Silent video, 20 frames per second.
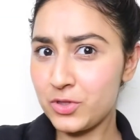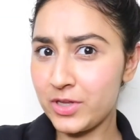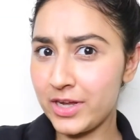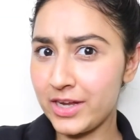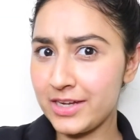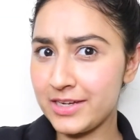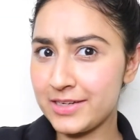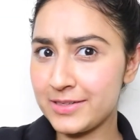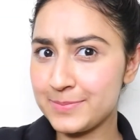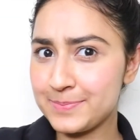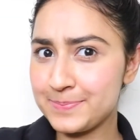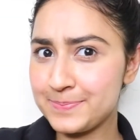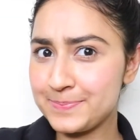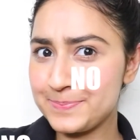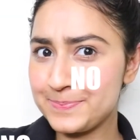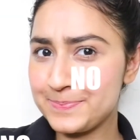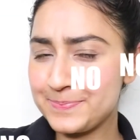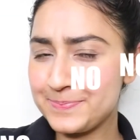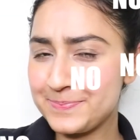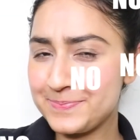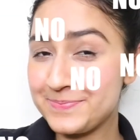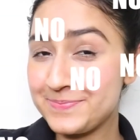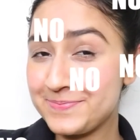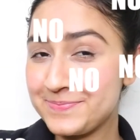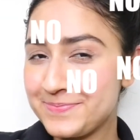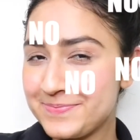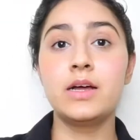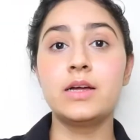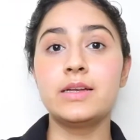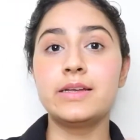think?
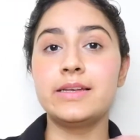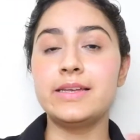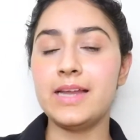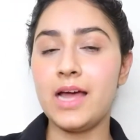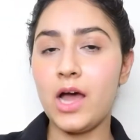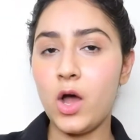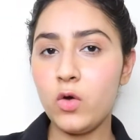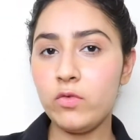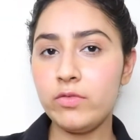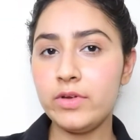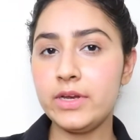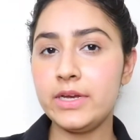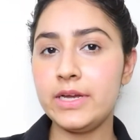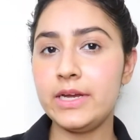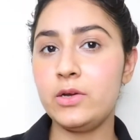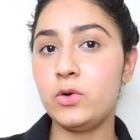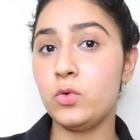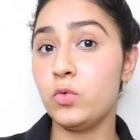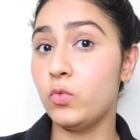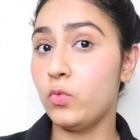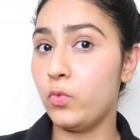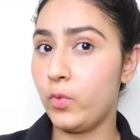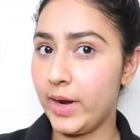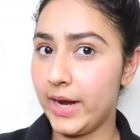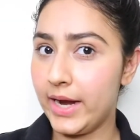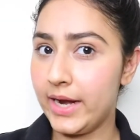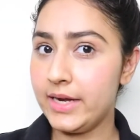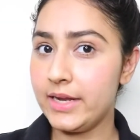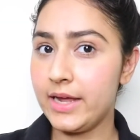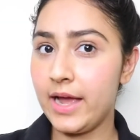Now we need to
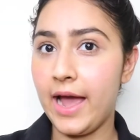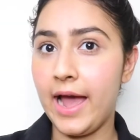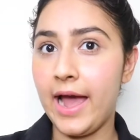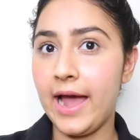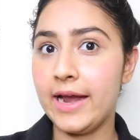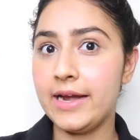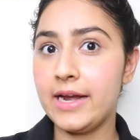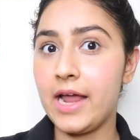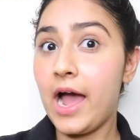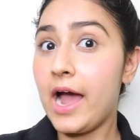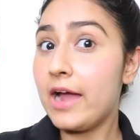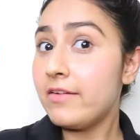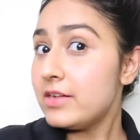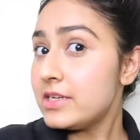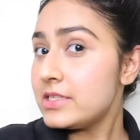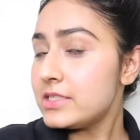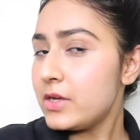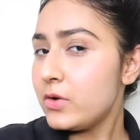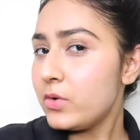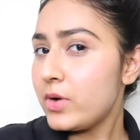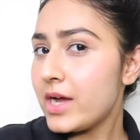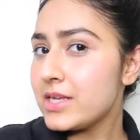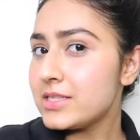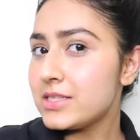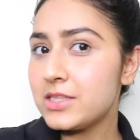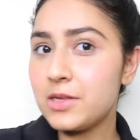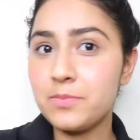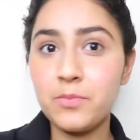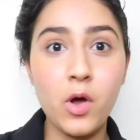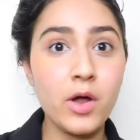wait and I will see you guys
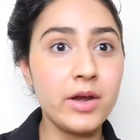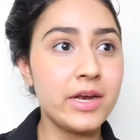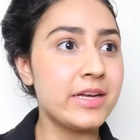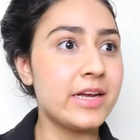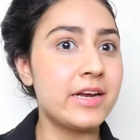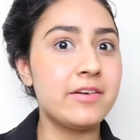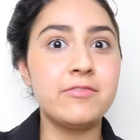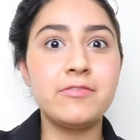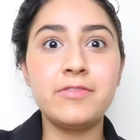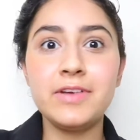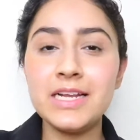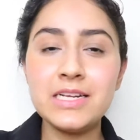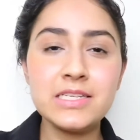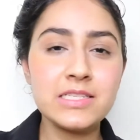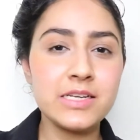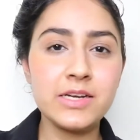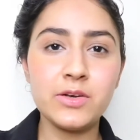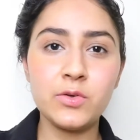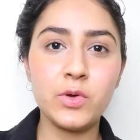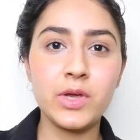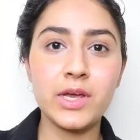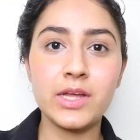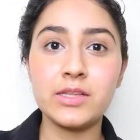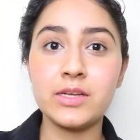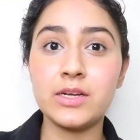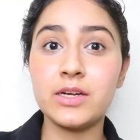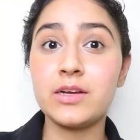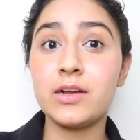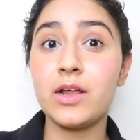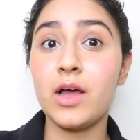in the morning and we'll see
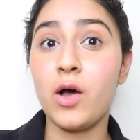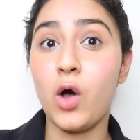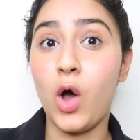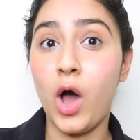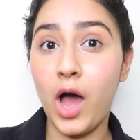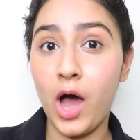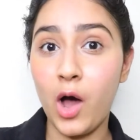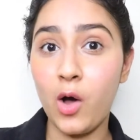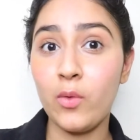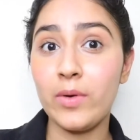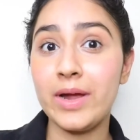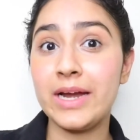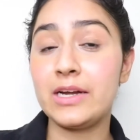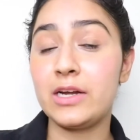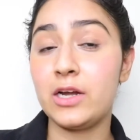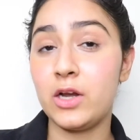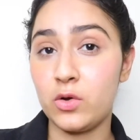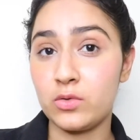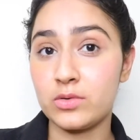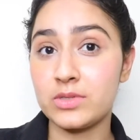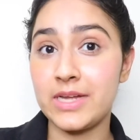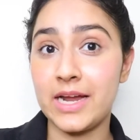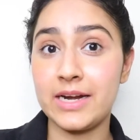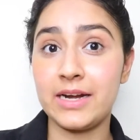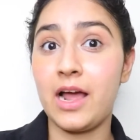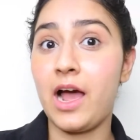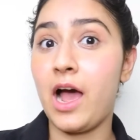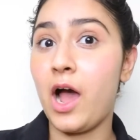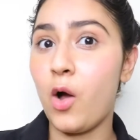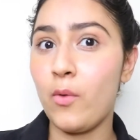together how it looks
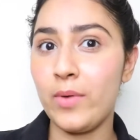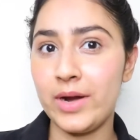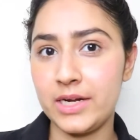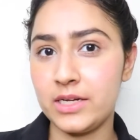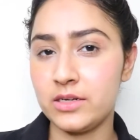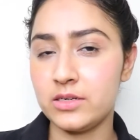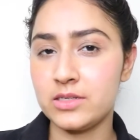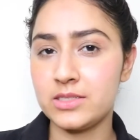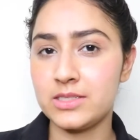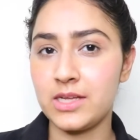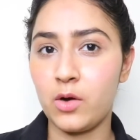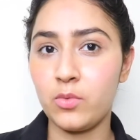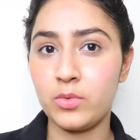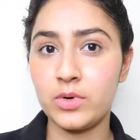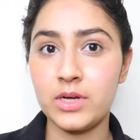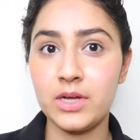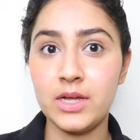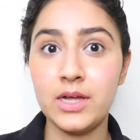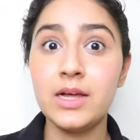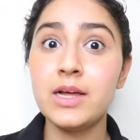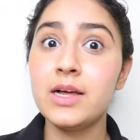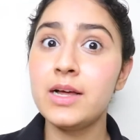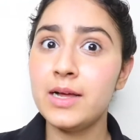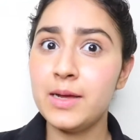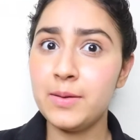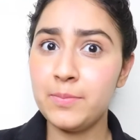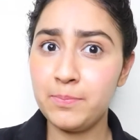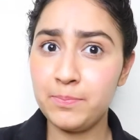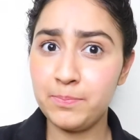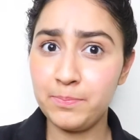and how it turns out.
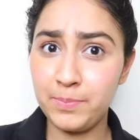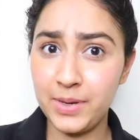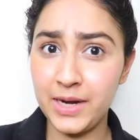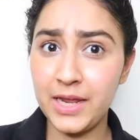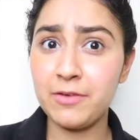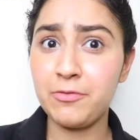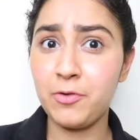Pray